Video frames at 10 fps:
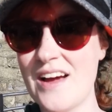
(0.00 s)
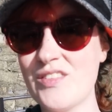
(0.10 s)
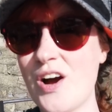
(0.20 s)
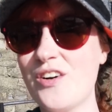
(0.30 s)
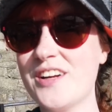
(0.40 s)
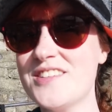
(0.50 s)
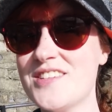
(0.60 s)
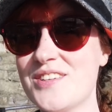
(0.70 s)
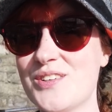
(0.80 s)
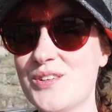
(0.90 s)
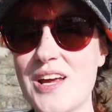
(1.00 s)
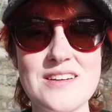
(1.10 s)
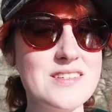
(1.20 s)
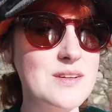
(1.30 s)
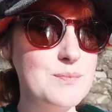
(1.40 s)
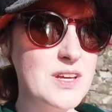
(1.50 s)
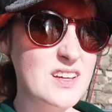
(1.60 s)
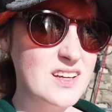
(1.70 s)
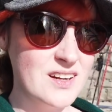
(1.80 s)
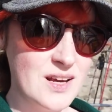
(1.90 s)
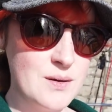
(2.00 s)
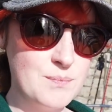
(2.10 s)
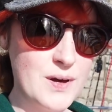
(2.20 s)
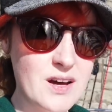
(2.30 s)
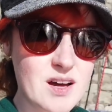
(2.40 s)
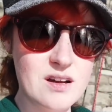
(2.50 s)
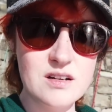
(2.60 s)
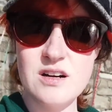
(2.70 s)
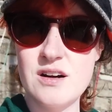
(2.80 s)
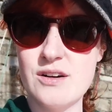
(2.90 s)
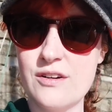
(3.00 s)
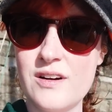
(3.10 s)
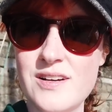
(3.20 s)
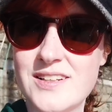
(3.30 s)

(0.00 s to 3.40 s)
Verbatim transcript: I'm going to get some peanut butter.